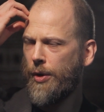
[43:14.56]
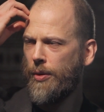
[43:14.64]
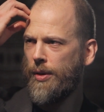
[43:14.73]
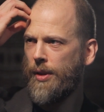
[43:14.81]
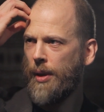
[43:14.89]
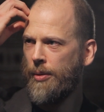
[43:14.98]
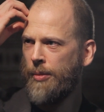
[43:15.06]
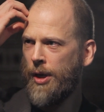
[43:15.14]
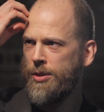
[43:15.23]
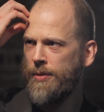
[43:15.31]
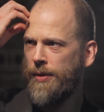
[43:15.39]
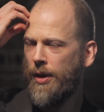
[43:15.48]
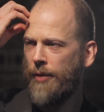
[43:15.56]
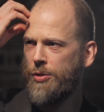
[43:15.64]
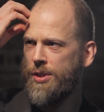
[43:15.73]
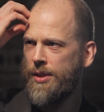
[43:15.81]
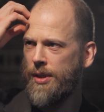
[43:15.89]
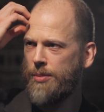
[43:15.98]
Yeah, that reminds me of have
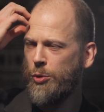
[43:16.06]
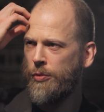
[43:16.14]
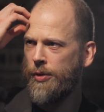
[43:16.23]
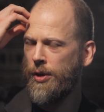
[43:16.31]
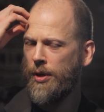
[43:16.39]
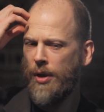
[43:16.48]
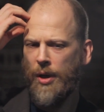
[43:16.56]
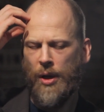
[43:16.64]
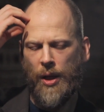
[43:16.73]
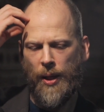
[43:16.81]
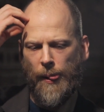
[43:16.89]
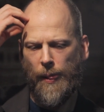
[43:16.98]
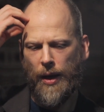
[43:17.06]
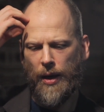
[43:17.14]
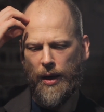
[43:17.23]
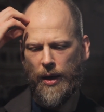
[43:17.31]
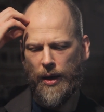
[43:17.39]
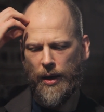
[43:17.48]
you seen that movie?
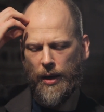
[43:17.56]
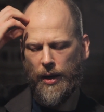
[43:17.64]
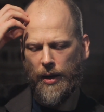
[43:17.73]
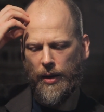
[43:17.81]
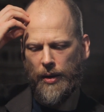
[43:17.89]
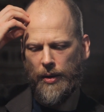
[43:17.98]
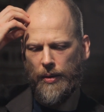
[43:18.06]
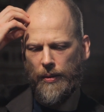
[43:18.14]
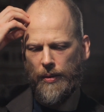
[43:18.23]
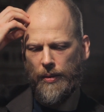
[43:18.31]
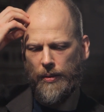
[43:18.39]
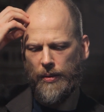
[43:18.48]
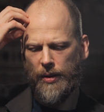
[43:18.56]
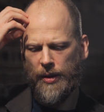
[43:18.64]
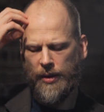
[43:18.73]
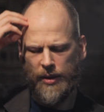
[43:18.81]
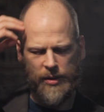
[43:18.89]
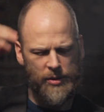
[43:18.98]

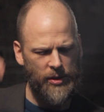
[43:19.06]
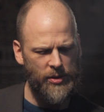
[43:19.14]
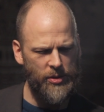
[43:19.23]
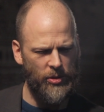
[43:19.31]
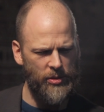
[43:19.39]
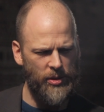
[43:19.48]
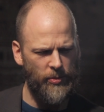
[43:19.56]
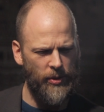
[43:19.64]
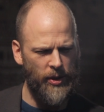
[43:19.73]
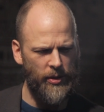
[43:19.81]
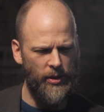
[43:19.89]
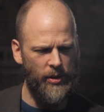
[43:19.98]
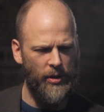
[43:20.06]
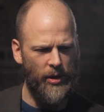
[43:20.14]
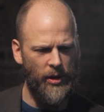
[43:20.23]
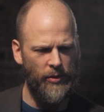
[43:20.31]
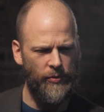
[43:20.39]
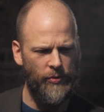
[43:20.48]
In English, it's called something like The
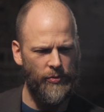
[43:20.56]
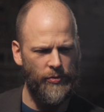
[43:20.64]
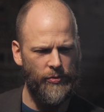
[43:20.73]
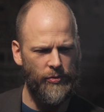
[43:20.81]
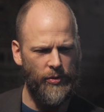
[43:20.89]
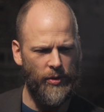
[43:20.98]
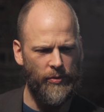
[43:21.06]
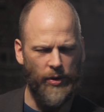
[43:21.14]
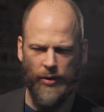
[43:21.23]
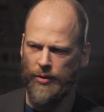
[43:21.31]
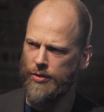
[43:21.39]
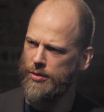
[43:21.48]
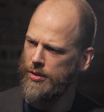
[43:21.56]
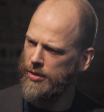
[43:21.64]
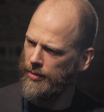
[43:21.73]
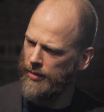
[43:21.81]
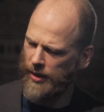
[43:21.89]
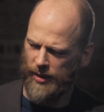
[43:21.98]
Life of Others or
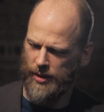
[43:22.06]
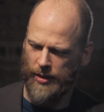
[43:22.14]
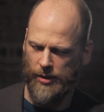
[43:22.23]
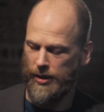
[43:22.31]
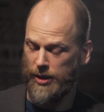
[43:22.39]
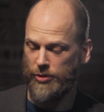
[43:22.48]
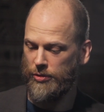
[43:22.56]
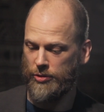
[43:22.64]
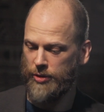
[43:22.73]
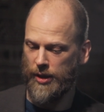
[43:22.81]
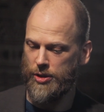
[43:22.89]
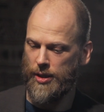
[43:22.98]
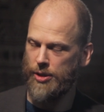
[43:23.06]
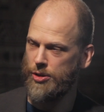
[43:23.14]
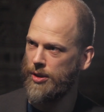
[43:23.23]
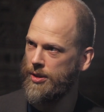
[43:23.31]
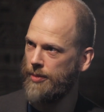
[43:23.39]
something. That's like a literal translation.